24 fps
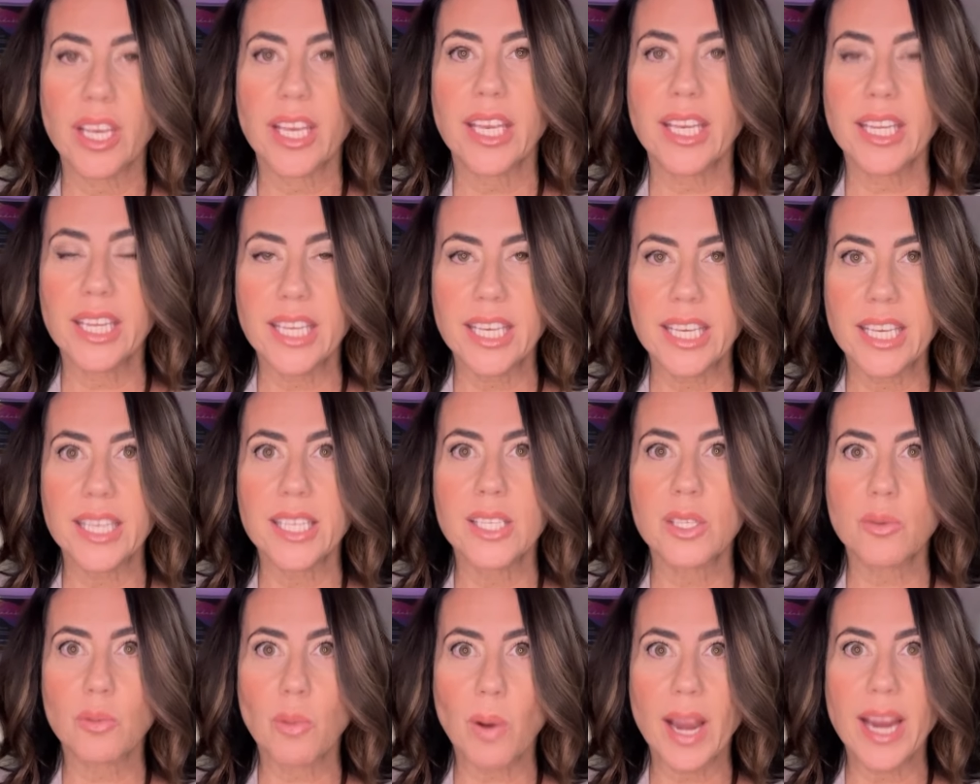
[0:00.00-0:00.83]
It
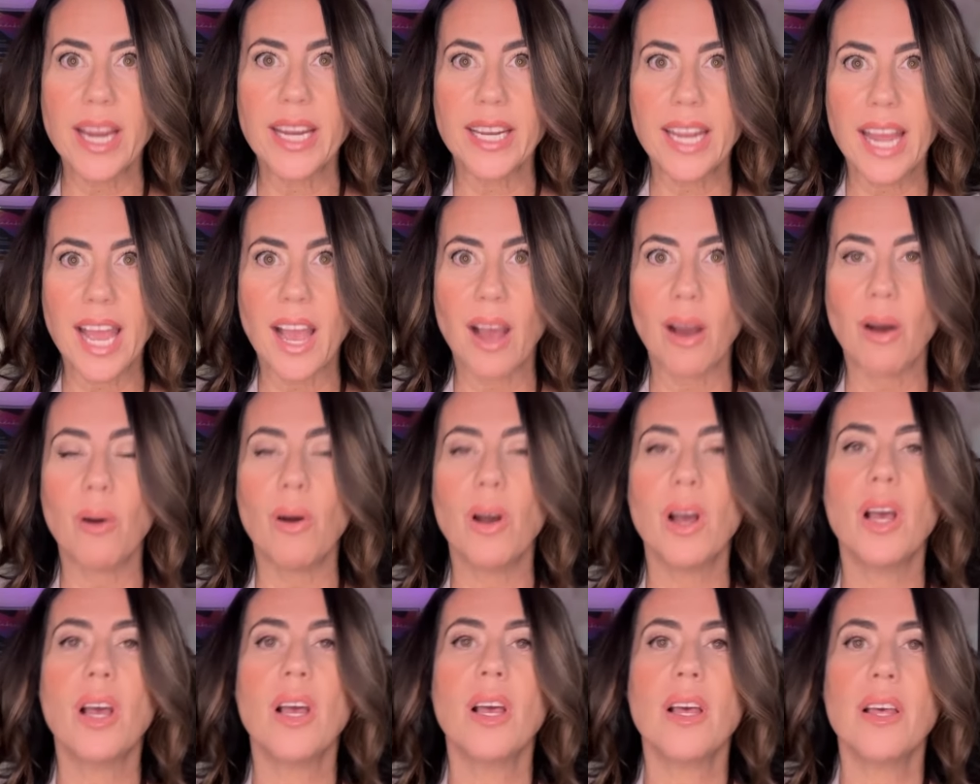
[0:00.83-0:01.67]
is right now
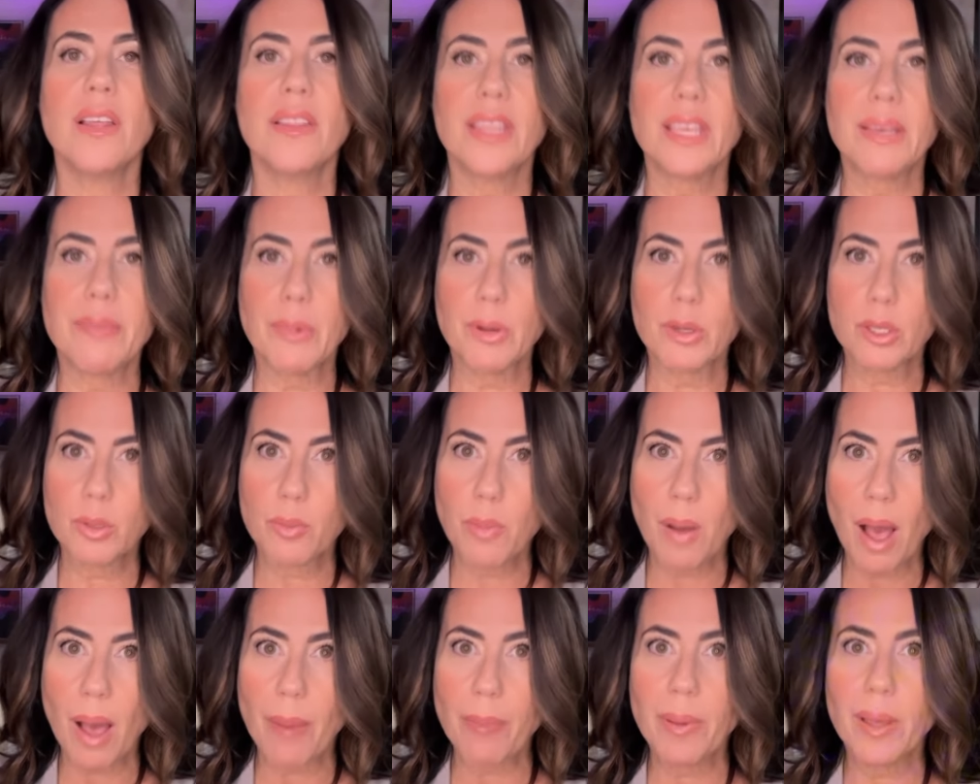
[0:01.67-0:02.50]
the most
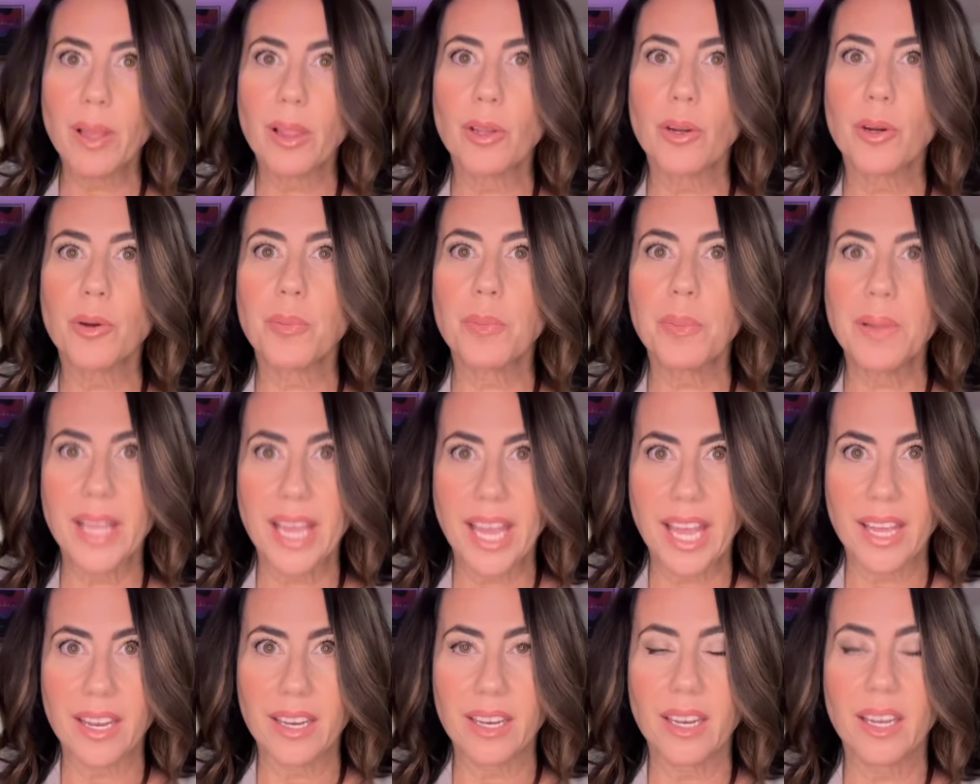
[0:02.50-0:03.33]
popular
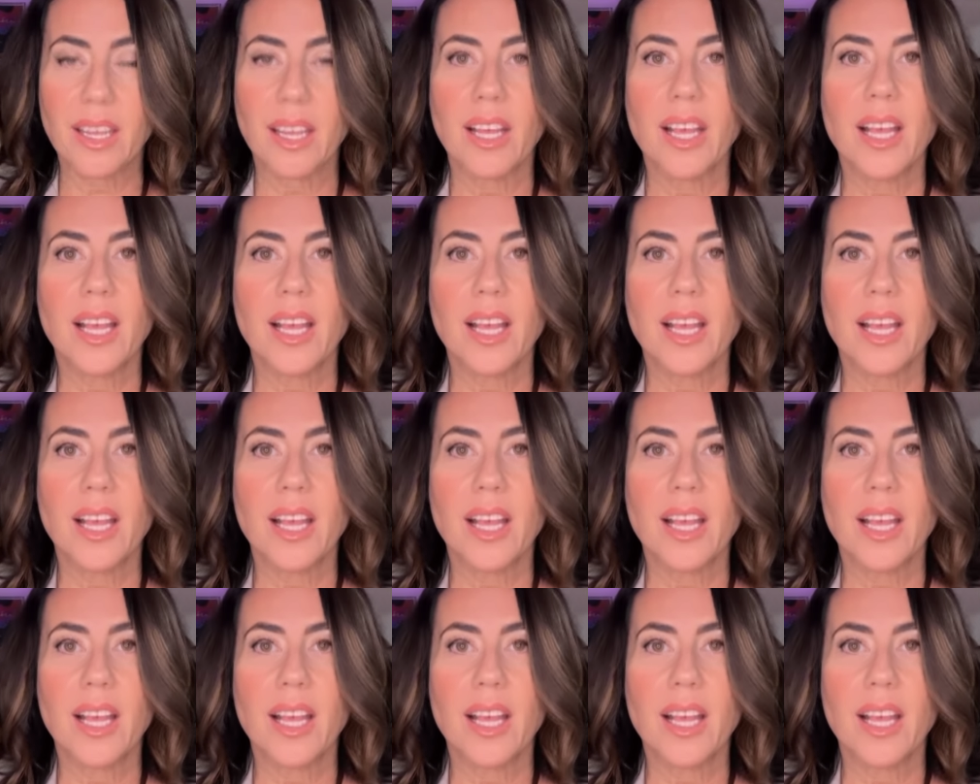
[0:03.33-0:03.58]
plan.